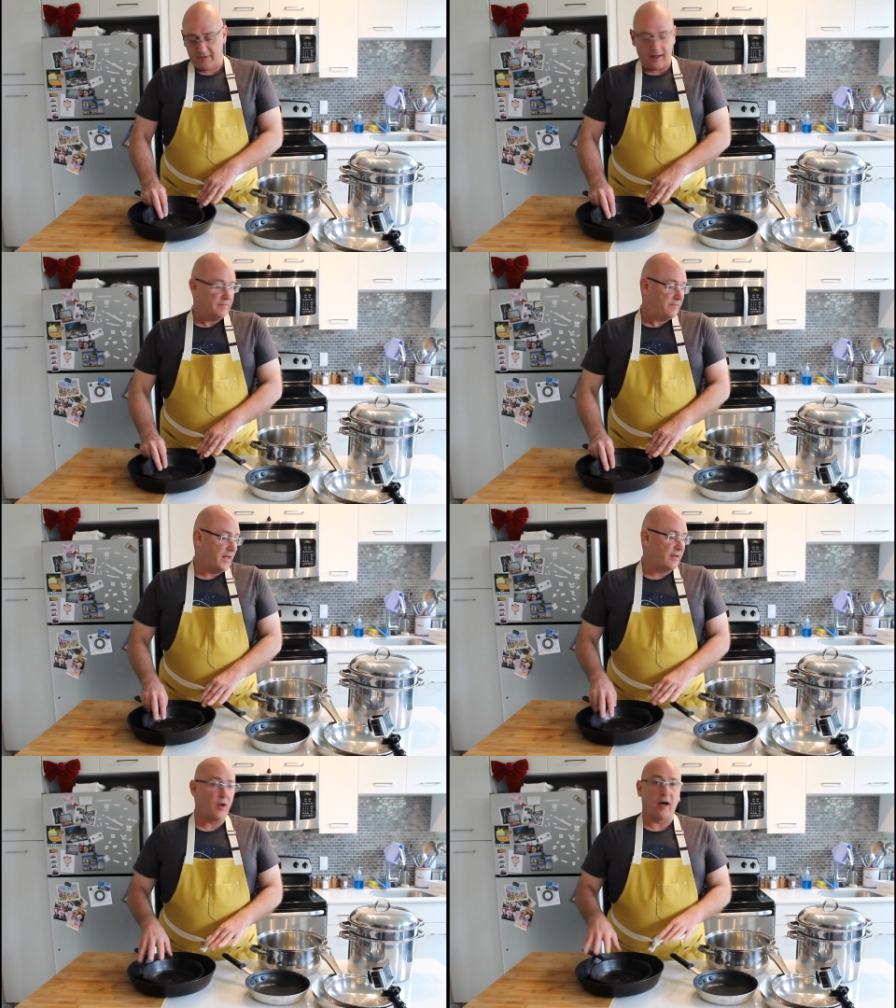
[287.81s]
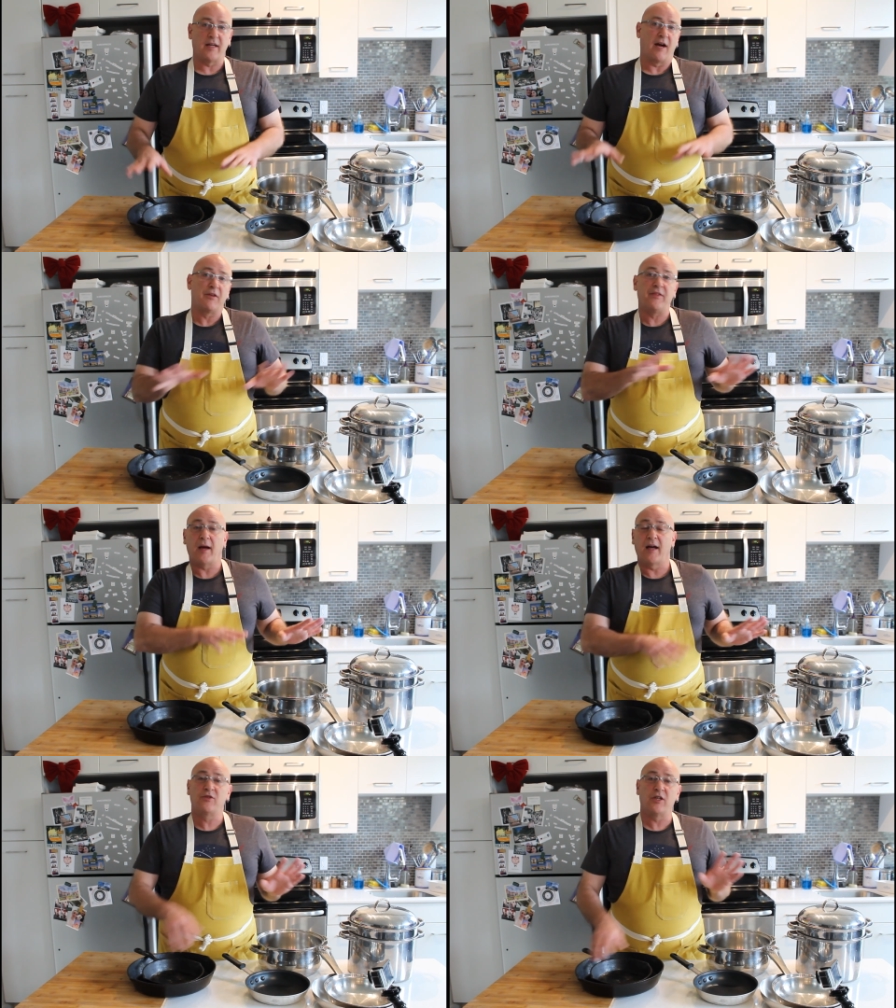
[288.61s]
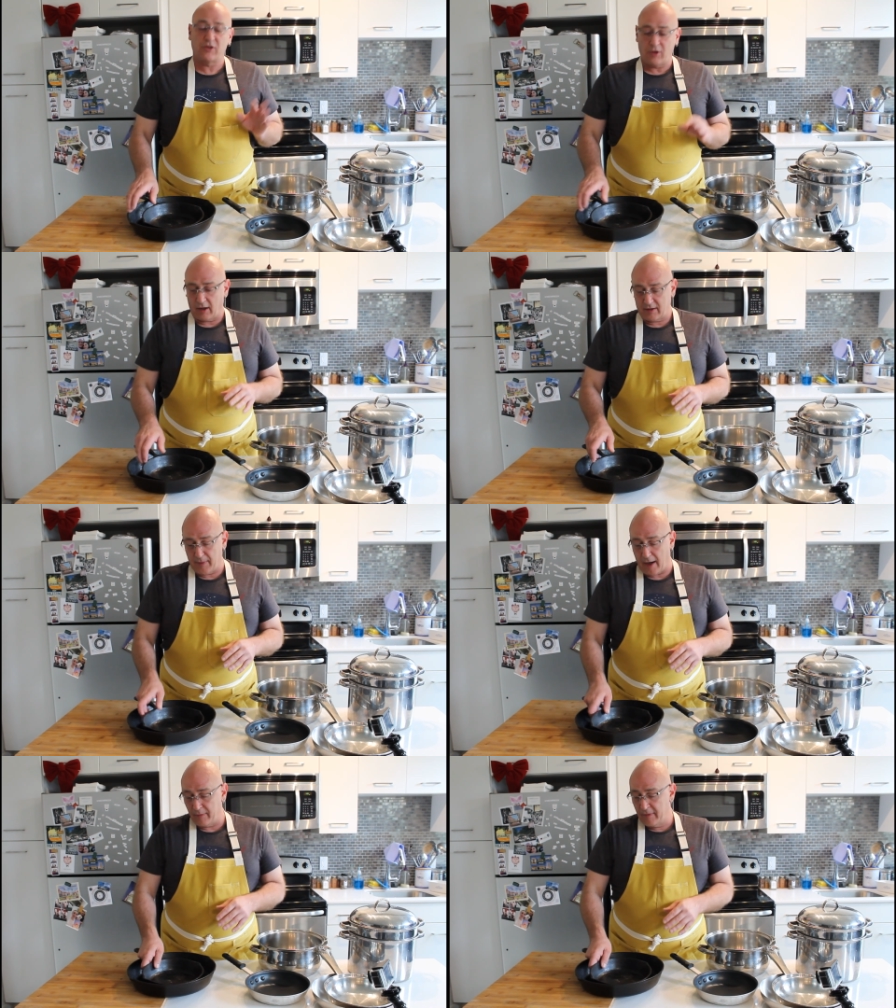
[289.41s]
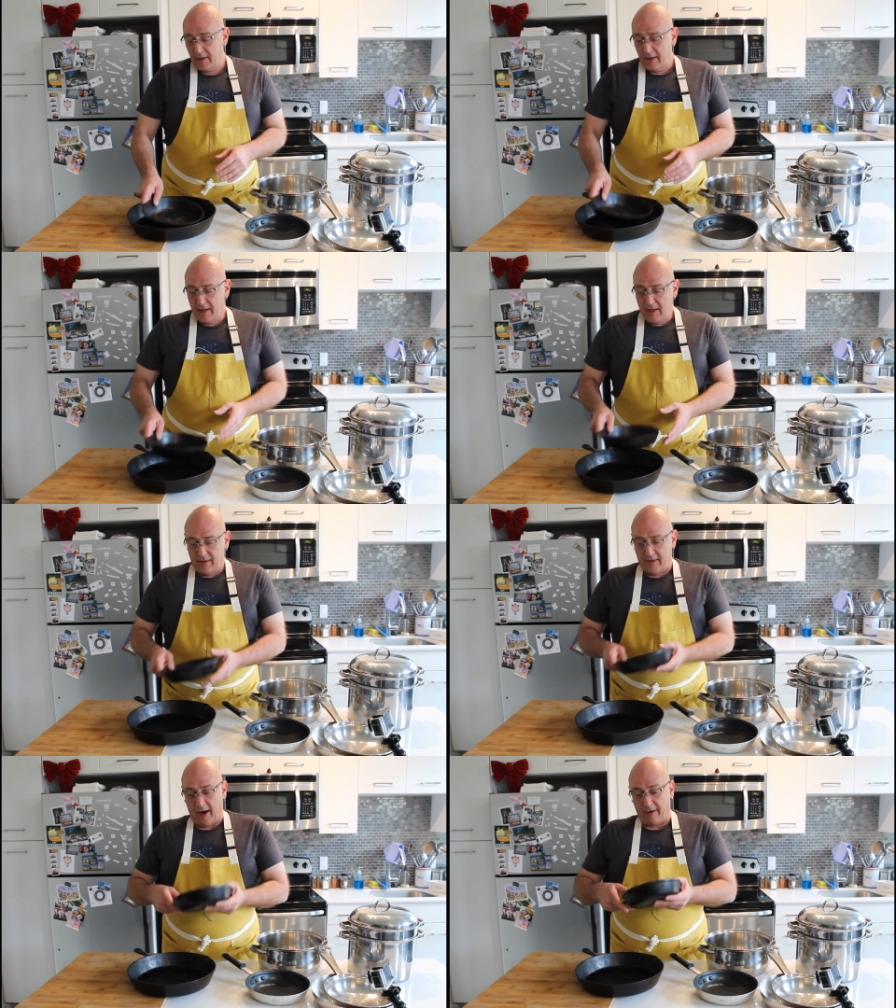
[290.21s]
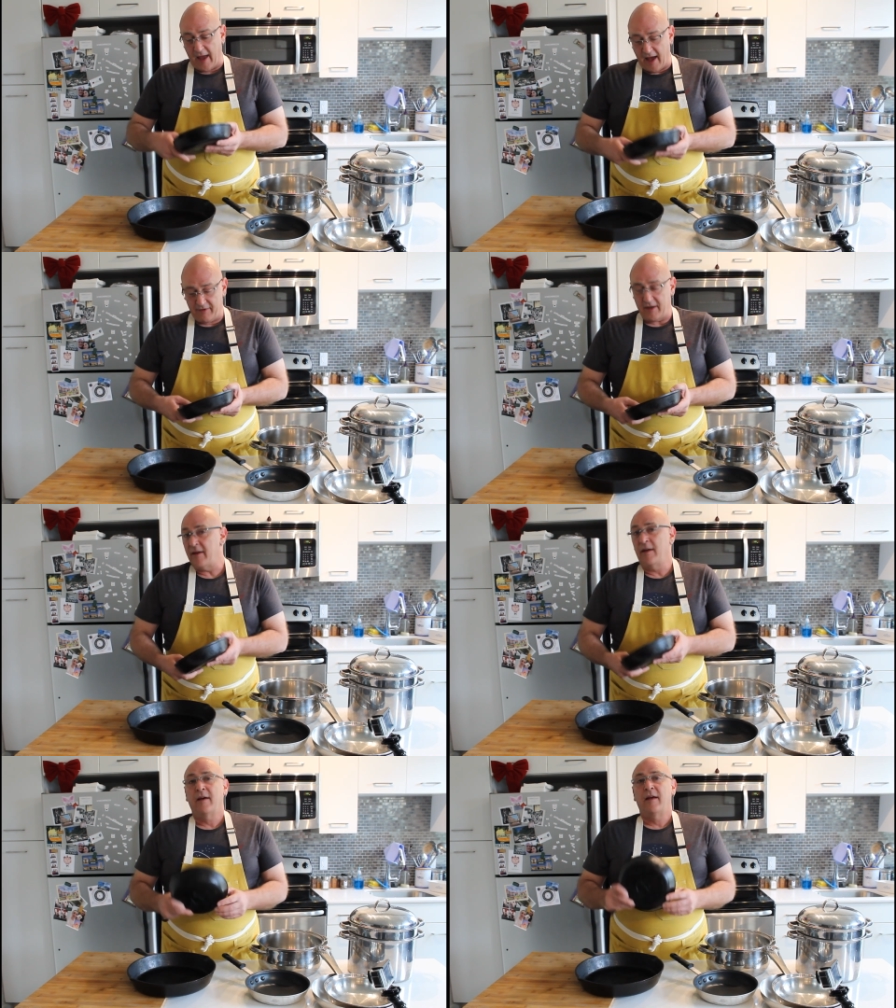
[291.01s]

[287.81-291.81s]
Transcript: They, they talk to everything I just talked about. They are heavy.